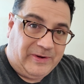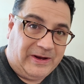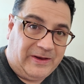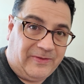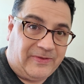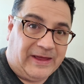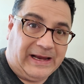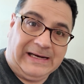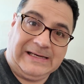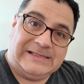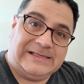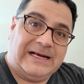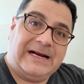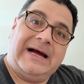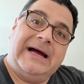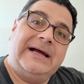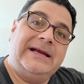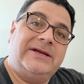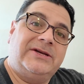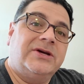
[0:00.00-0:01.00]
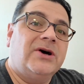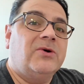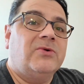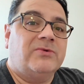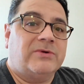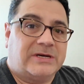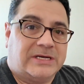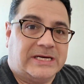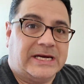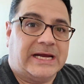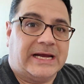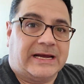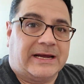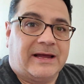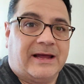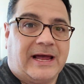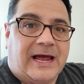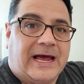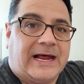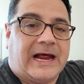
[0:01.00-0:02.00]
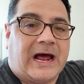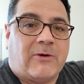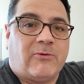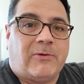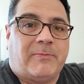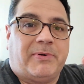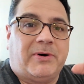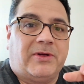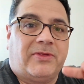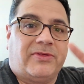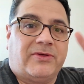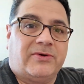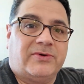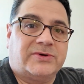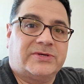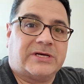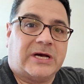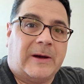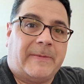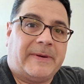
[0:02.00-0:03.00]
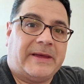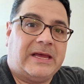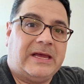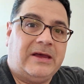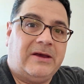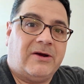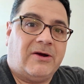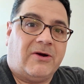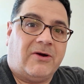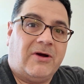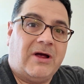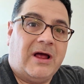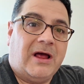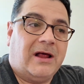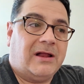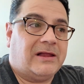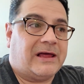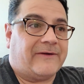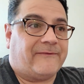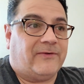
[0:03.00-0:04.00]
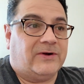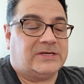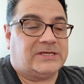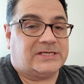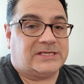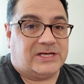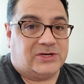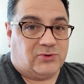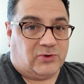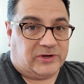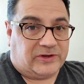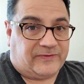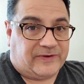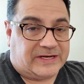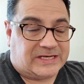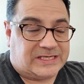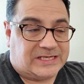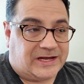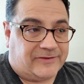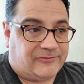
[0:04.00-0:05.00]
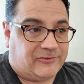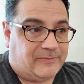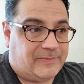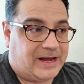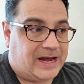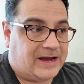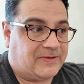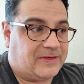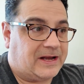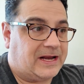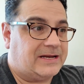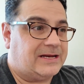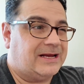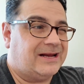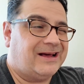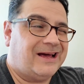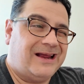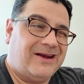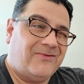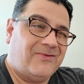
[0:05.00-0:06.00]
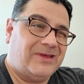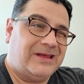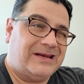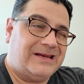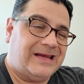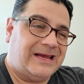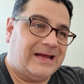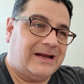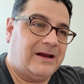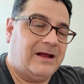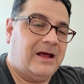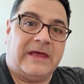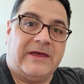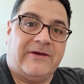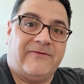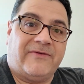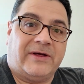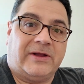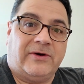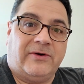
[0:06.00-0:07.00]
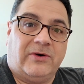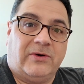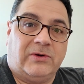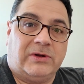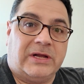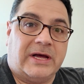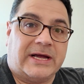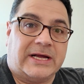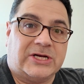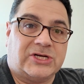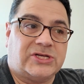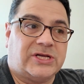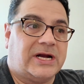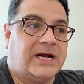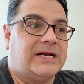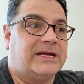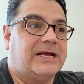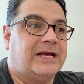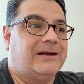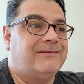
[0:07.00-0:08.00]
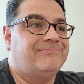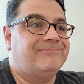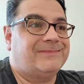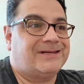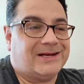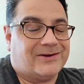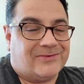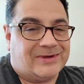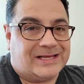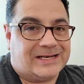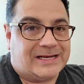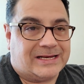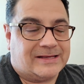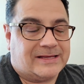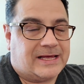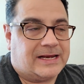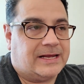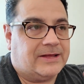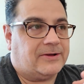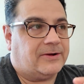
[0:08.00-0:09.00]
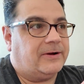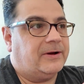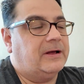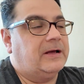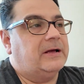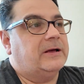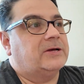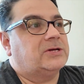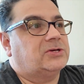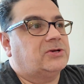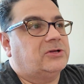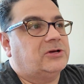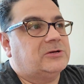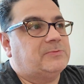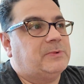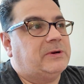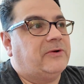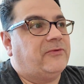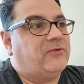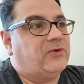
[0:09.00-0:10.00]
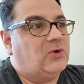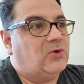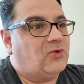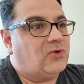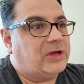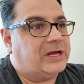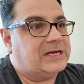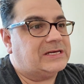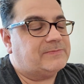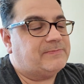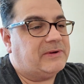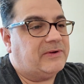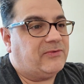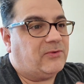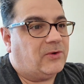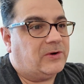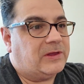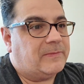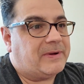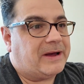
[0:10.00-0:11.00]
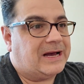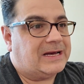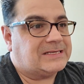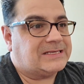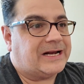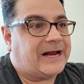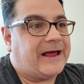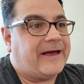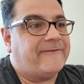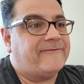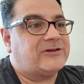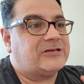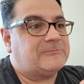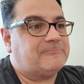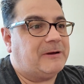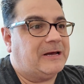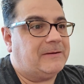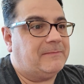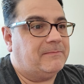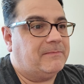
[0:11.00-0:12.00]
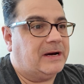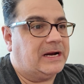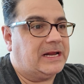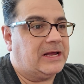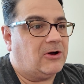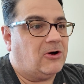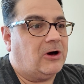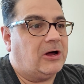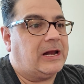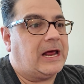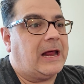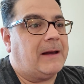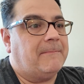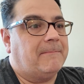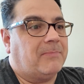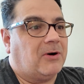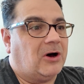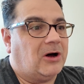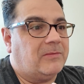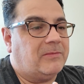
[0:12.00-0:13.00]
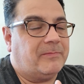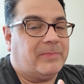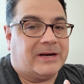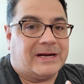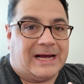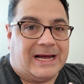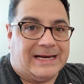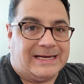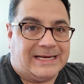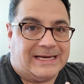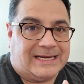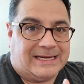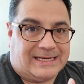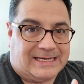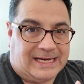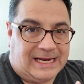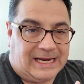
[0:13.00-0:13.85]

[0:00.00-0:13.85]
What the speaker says: been things that I don't dig, and I will put those up here. Like, for instance, the North Face duffel bag that I did. I didn't really dig it. The Velo luggage that I didn't really dig that either. So there's been a few things before in the past that I have spent money on and bought, but I didn't